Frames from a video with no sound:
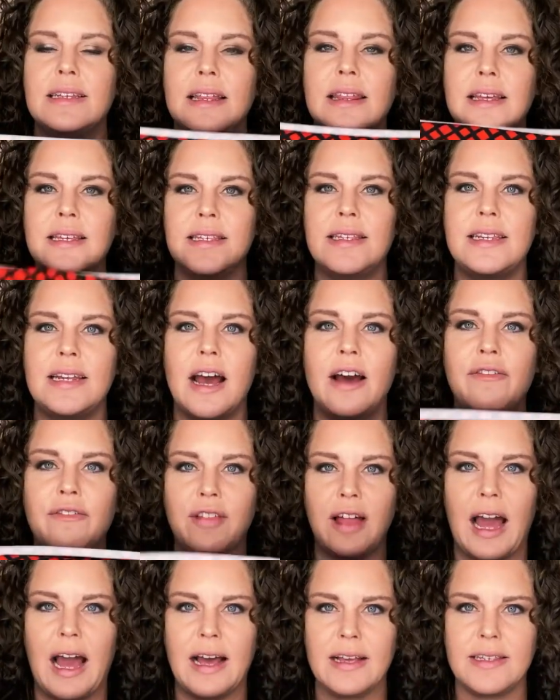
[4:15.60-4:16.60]
this stuff
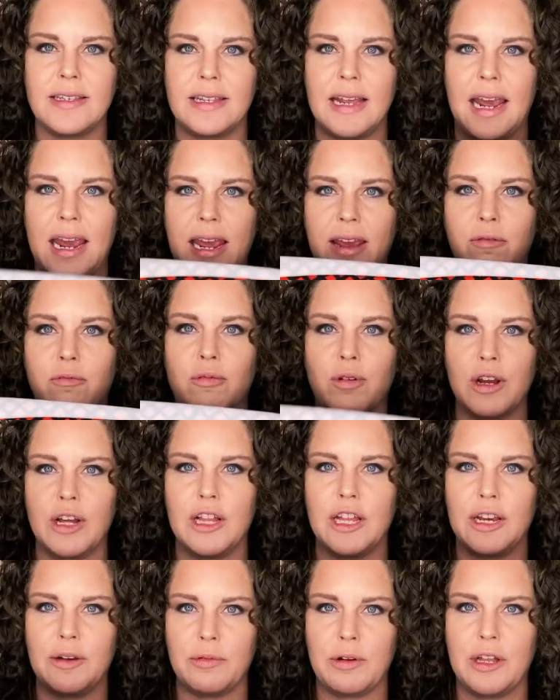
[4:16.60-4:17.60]
lasts a
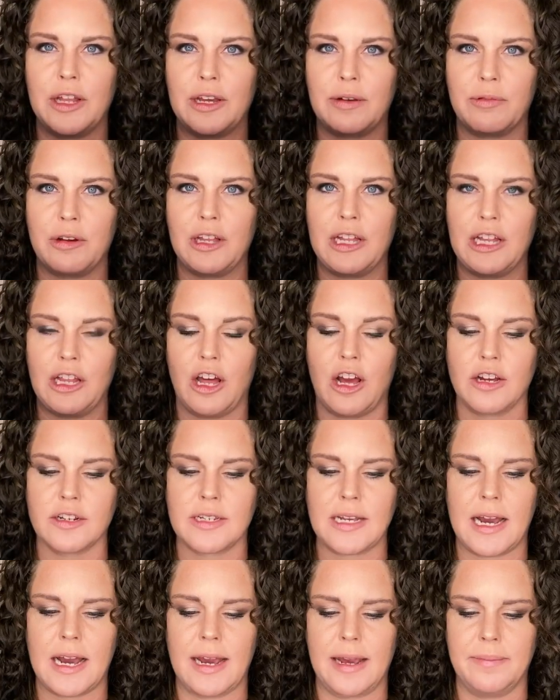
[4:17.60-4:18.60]
really, really, really long
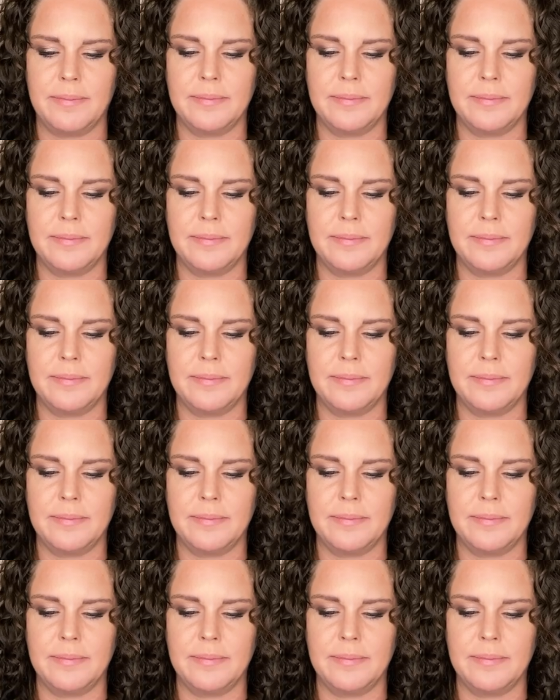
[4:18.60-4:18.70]
time.